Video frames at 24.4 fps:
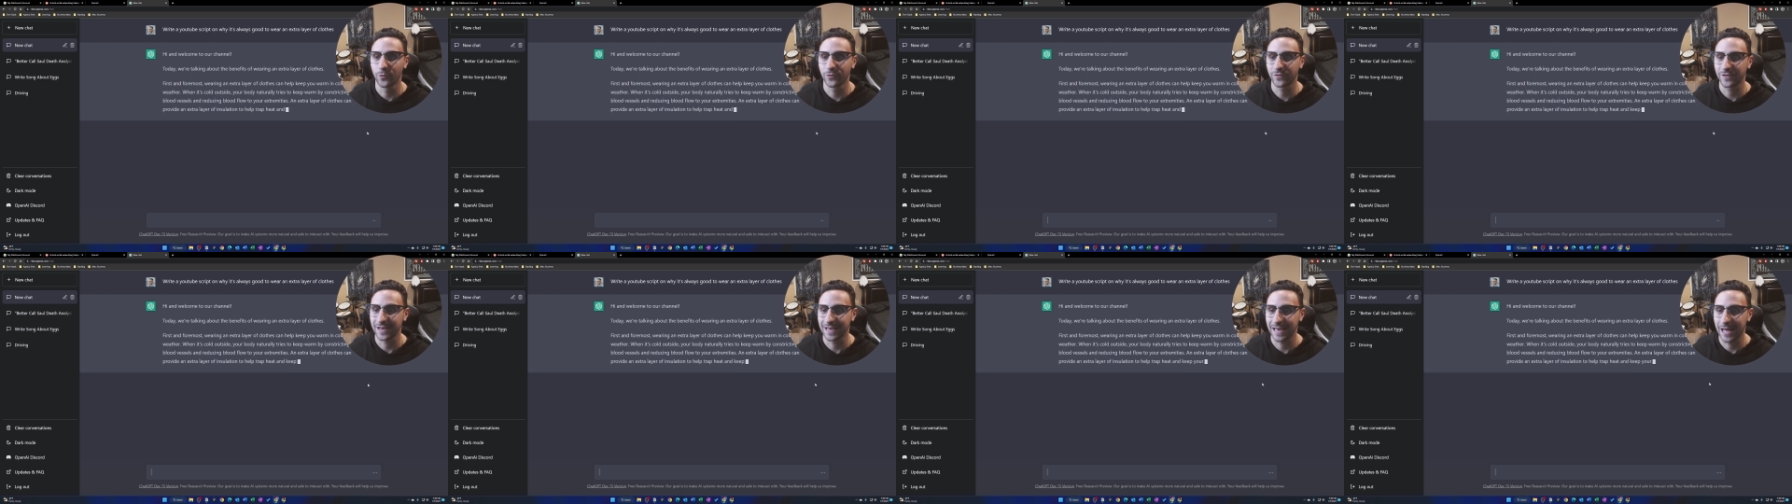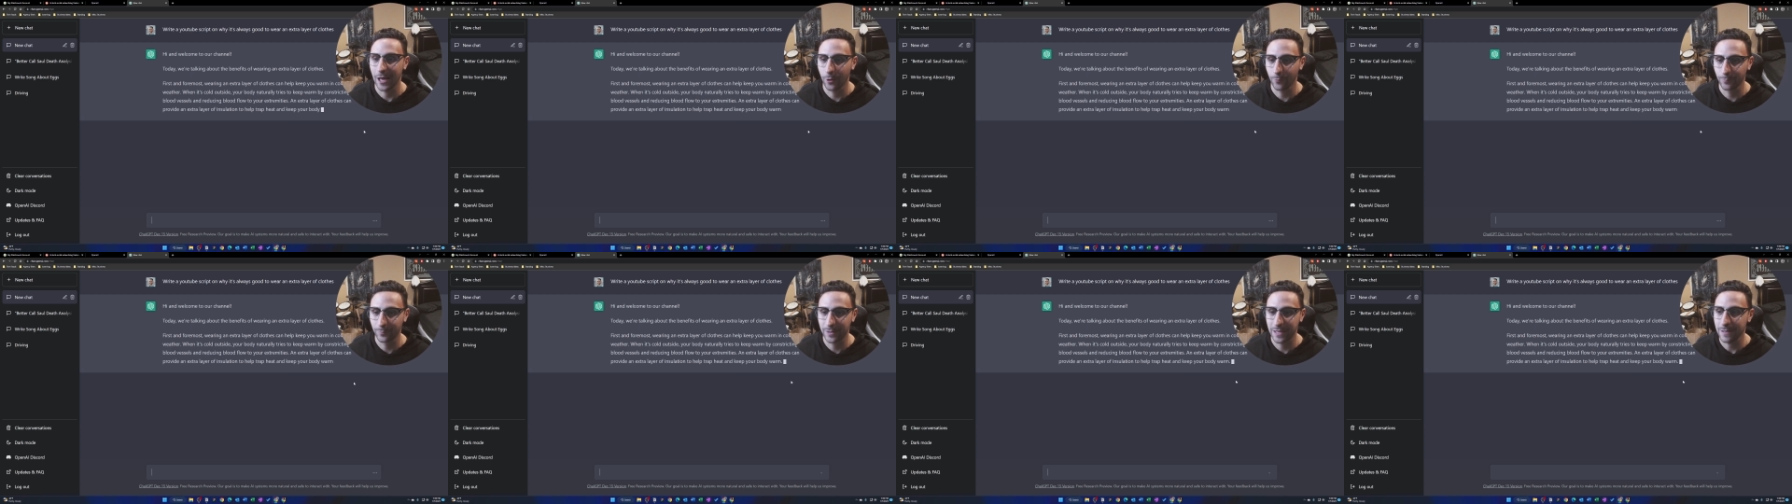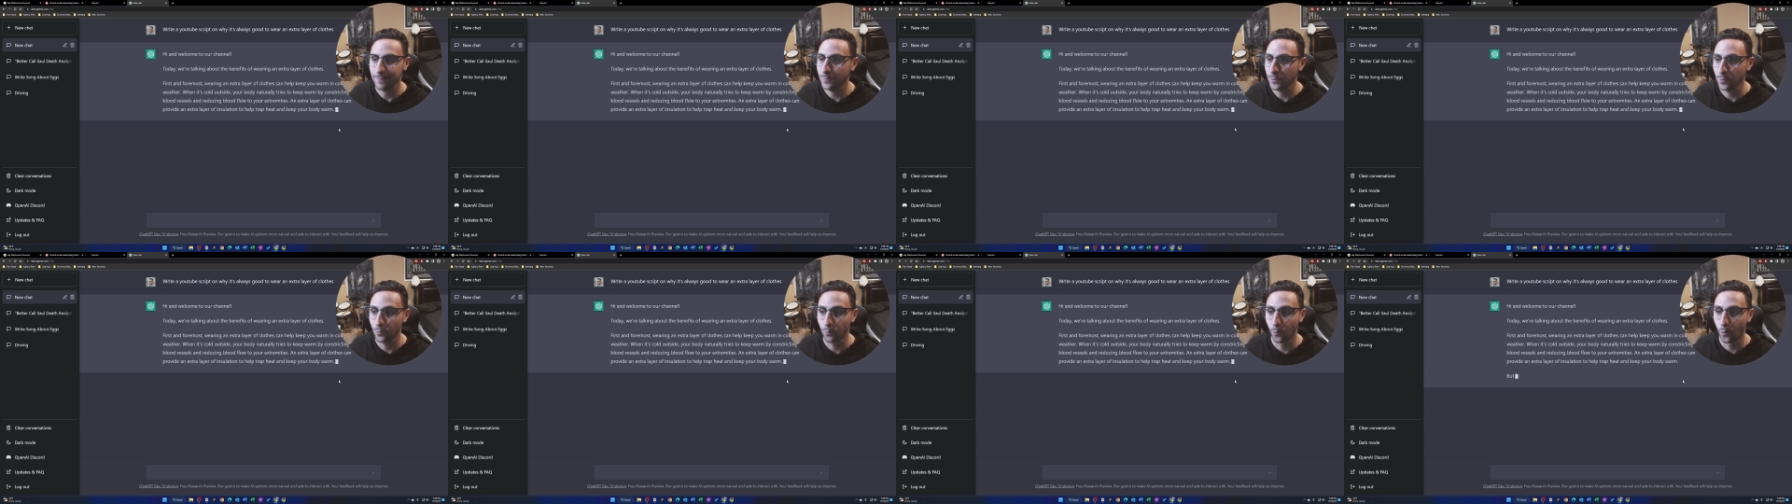can help keep
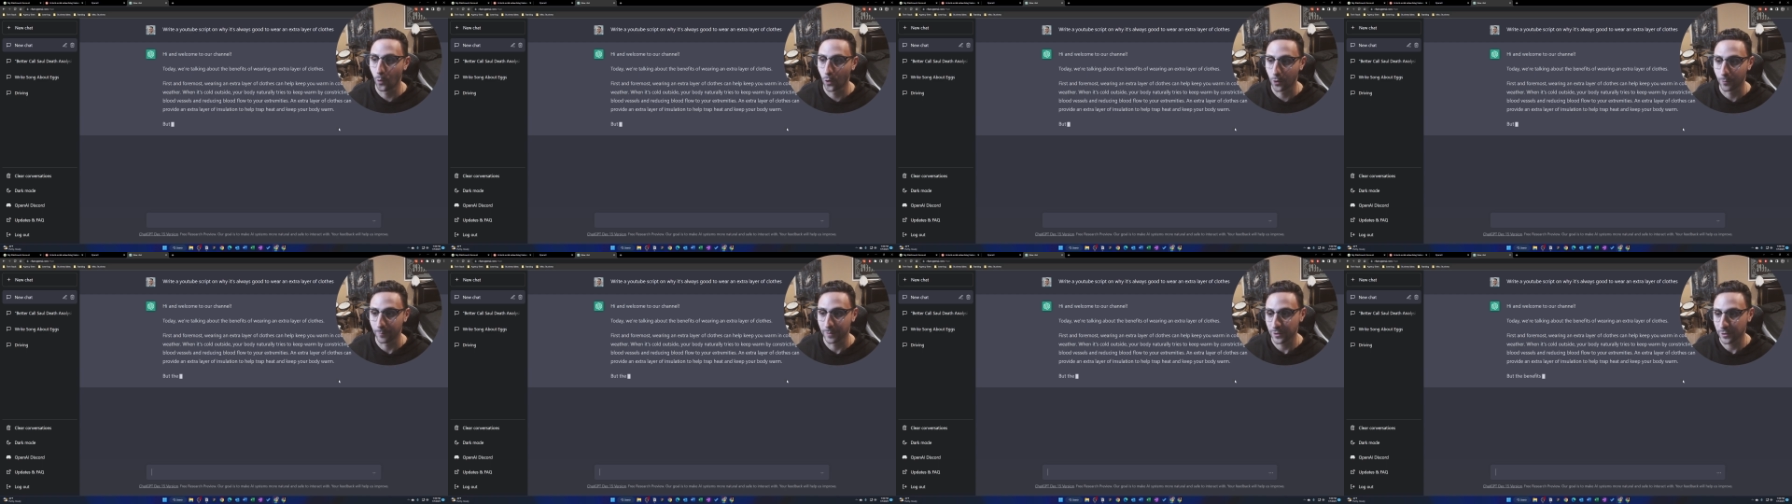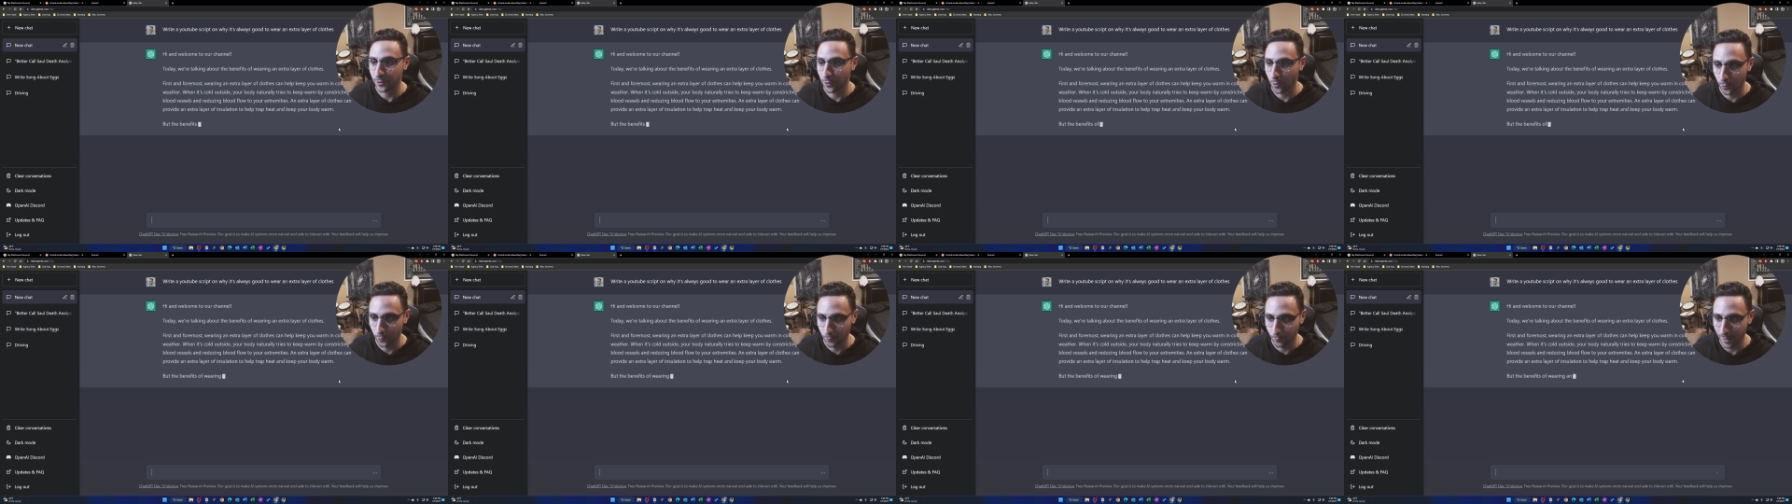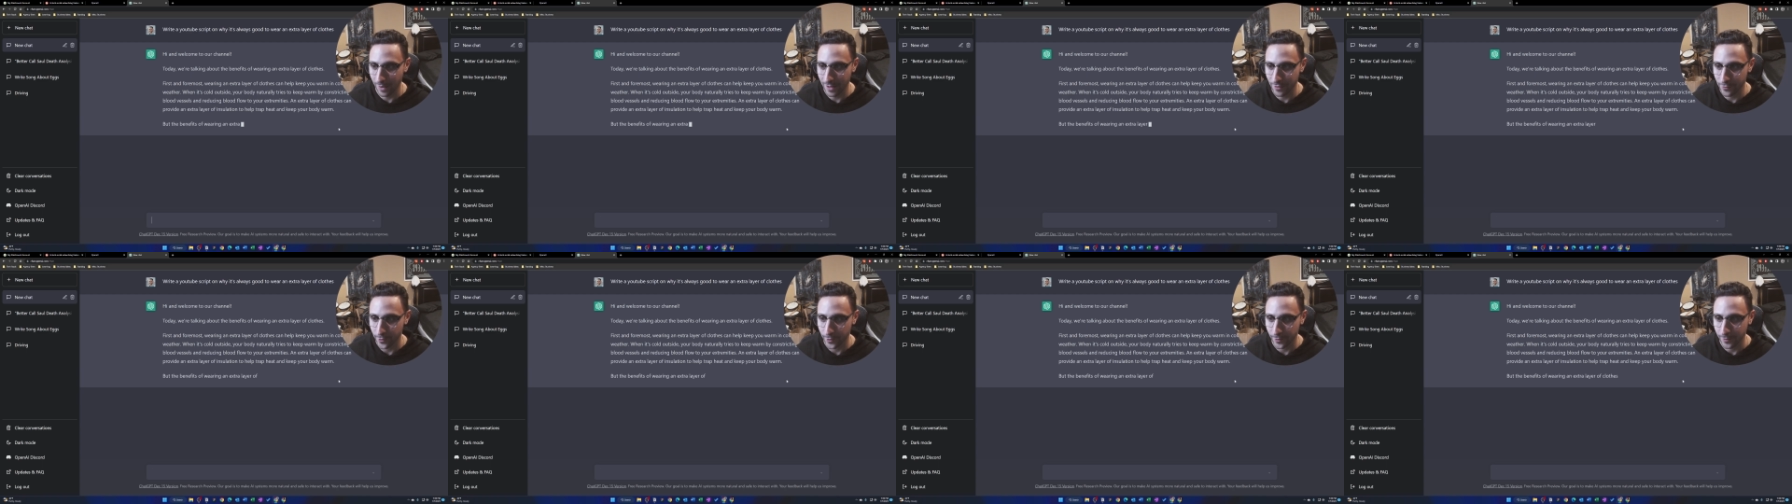you warm in cold
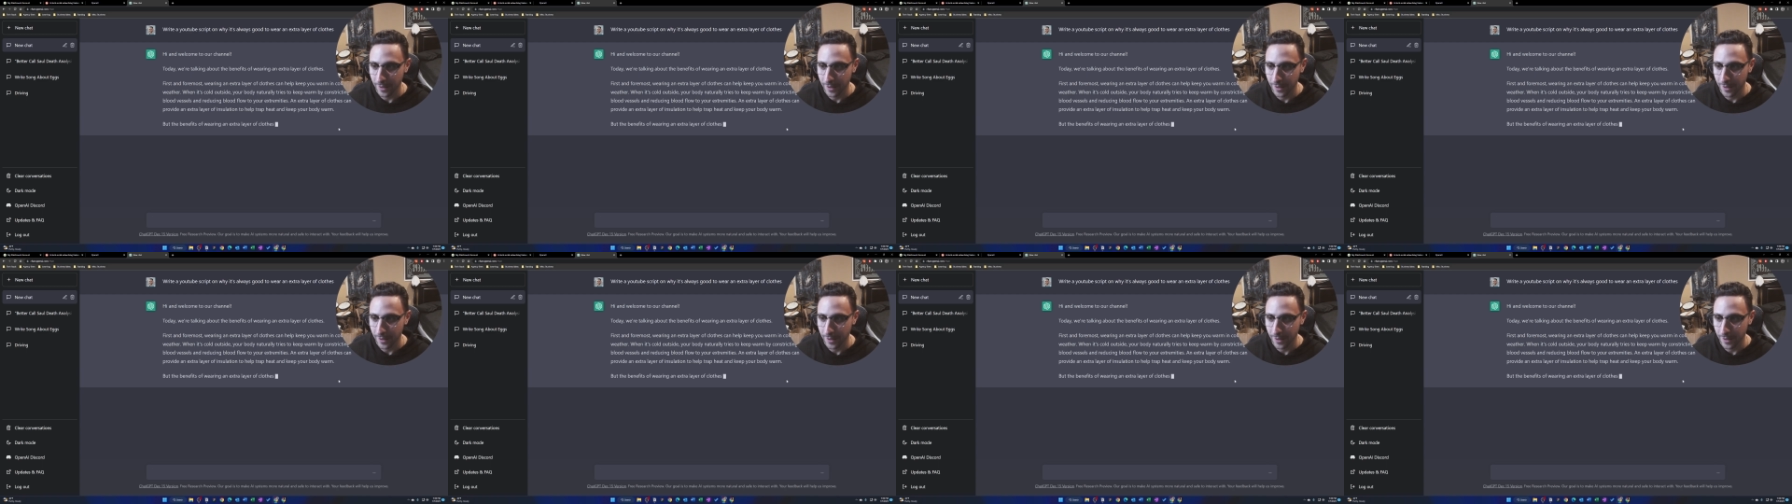weather.